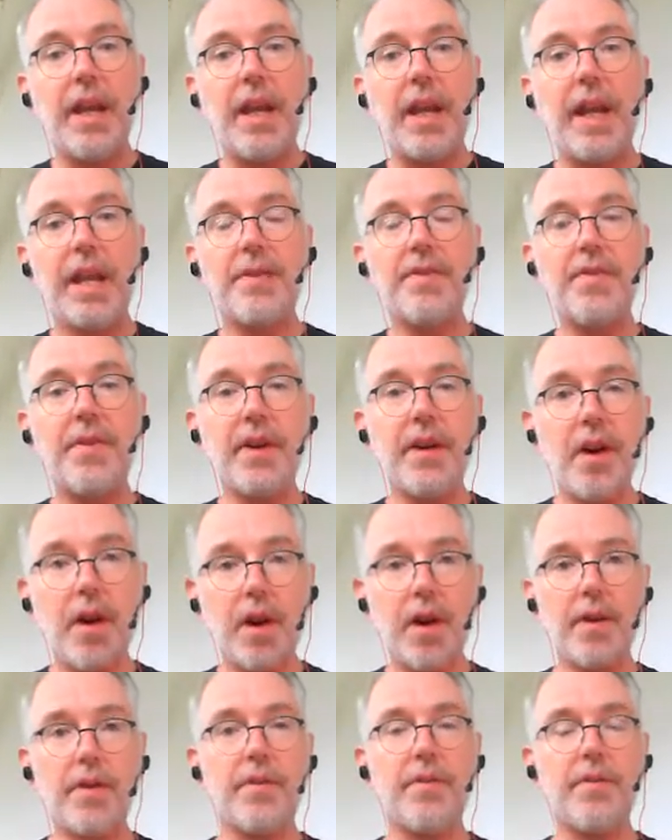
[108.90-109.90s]
It's very
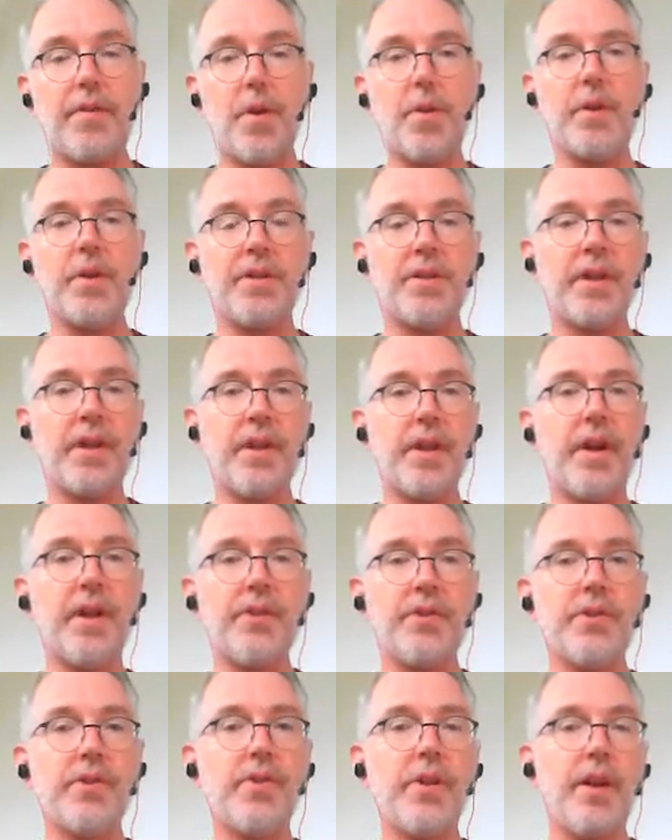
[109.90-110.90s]
hard to focus and
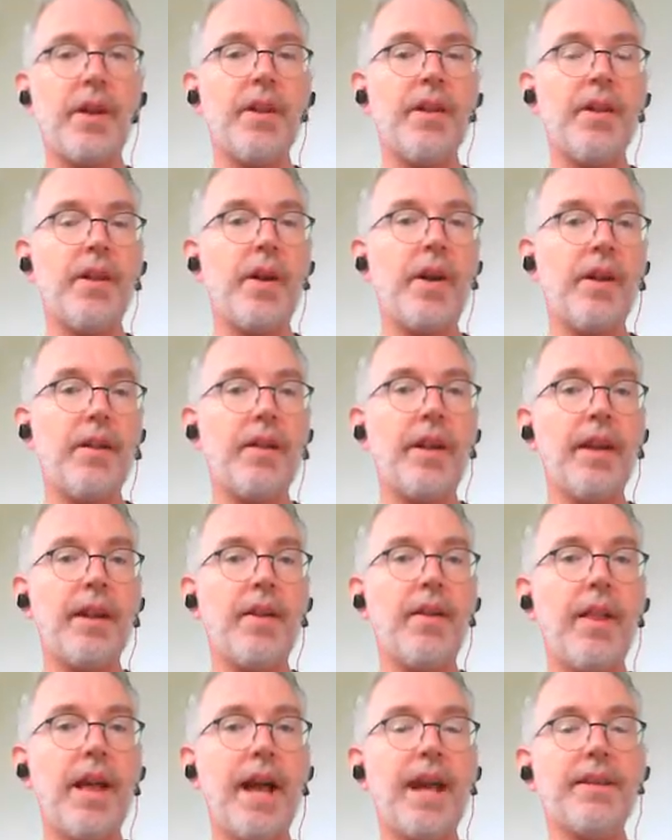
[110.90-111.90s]
concentrate in an online
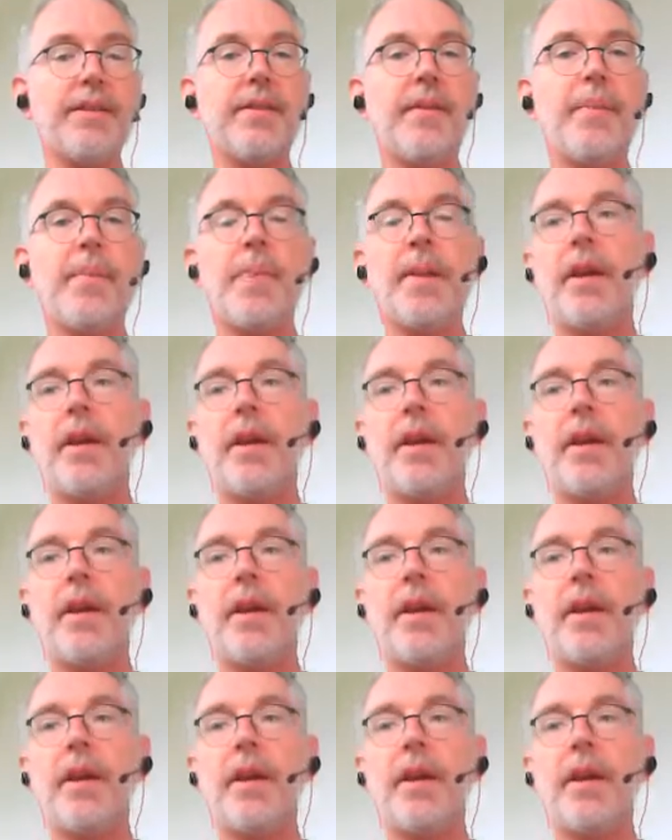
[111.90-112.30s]
class.